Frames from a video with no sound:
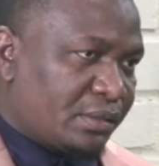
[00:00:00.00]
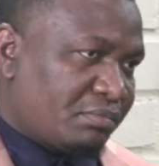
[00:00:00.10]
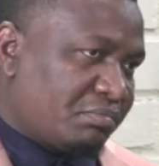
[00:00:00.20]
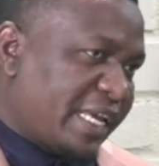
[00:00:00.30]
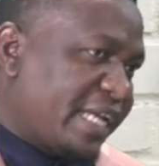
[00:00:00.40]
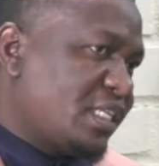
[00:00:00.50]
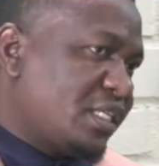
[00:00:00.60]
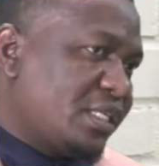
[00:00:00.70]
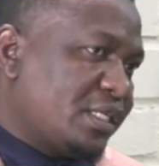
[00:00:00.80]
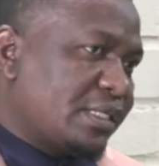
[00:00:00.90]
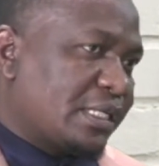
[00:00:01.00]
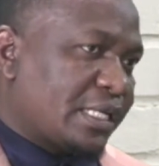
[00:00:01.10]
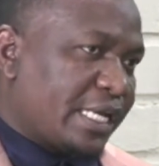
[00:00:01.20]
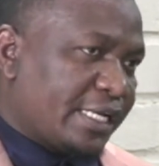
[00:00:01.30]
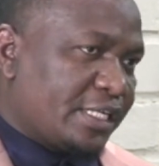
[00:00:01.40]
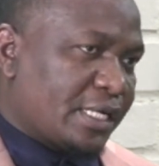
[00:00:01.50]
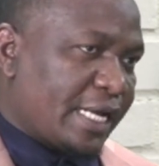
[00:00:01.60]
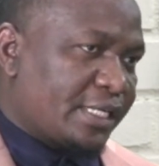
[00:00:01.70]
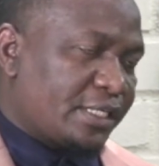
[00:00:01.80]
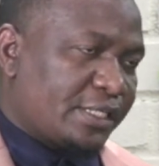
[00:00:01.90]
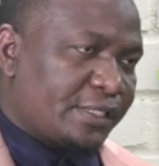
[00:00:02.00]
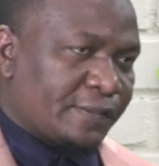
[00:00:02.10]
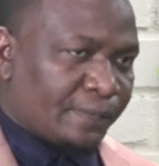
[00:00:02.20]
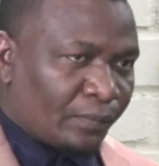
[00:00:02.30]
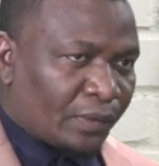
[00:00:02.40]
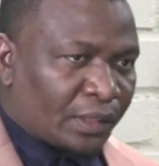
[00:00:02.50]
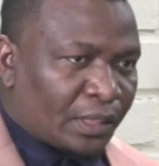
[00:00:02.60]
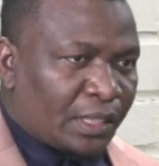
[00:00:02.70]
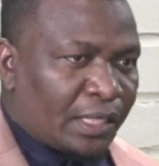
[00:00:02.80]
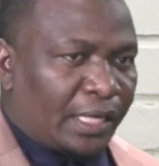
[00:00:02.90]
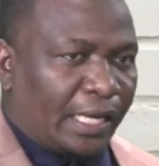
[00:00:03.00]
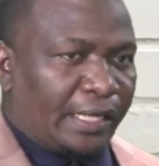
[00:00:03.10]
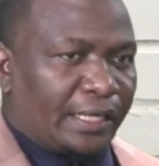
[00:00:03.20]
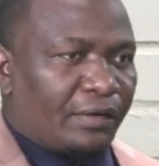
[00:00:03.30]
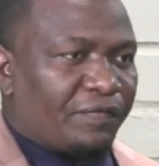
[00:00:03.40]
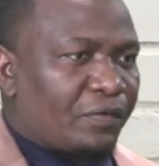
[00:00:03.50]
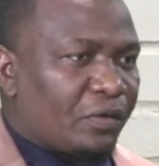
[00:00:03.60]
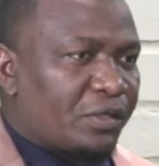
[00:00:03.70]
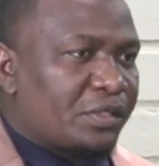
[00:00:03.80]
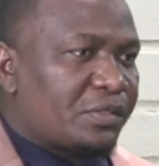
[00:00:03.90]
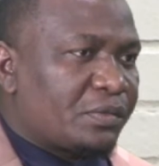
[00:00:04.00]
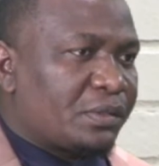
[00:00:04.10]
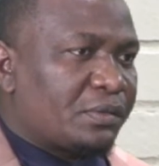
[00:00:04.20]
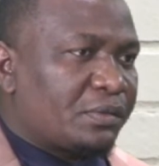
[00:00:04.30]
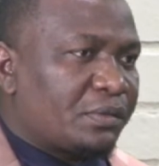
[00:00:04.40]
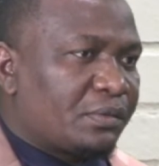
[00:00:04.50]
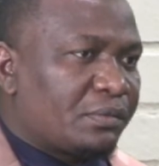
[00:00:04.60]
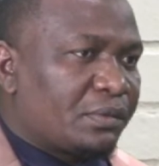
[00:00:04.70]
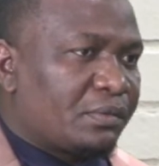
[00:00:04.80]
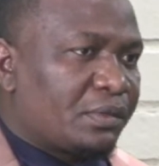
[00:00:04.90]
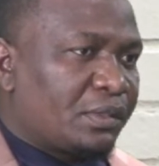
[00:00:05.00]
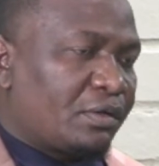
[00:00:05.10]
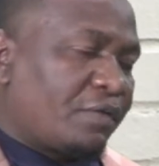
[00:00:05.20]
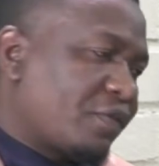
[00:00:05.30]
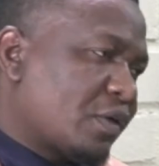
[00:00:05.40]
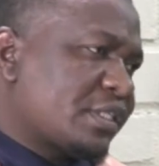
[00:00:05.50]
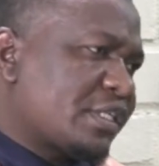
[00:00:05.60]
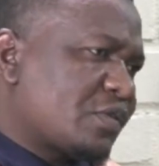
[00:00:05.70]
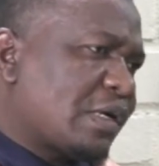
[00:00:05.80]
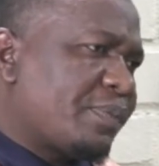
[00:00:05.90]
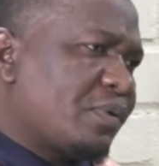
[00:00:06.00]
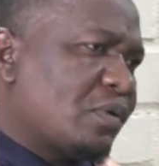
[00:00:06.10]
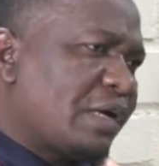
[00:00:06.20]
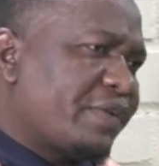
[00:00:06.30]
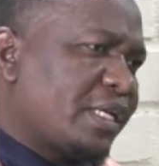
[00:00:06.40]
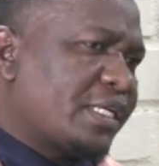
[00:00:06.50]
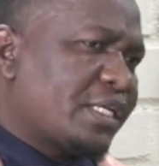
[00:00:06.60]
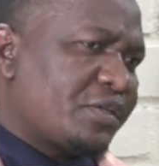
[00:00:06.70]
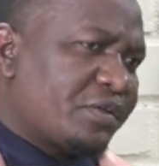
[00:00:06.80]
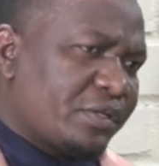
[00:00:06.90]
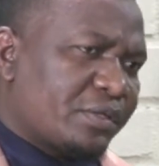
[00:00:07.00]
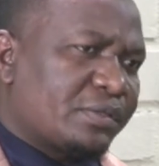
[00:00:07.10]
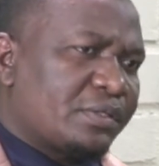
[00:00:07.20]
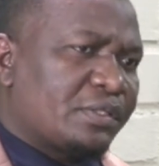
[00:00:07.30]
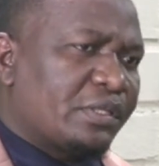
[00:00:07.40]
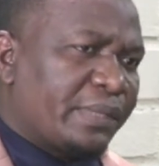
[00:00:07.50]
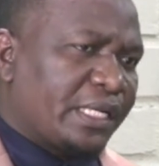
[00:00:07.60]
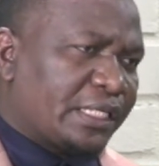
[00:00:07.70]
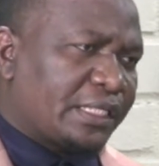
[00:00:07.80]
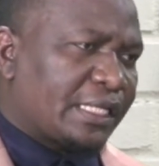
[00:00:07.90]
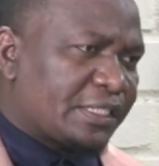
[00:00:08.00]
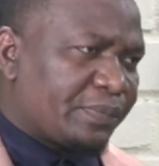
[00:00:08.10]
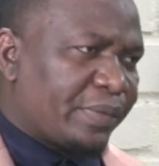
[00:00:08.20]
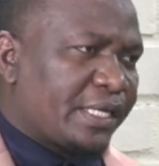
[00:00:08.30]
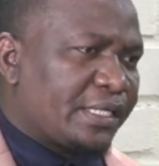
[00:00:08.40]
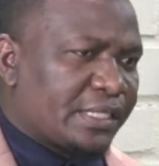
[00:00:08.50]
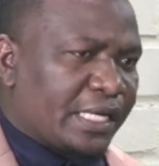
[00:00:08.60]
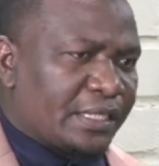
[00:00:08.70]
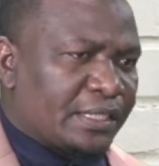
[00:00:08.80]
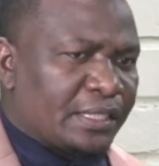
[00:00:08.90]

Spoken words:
80s and early 90s. And then, of course, the SWAPO affiliated unions dominated that space, and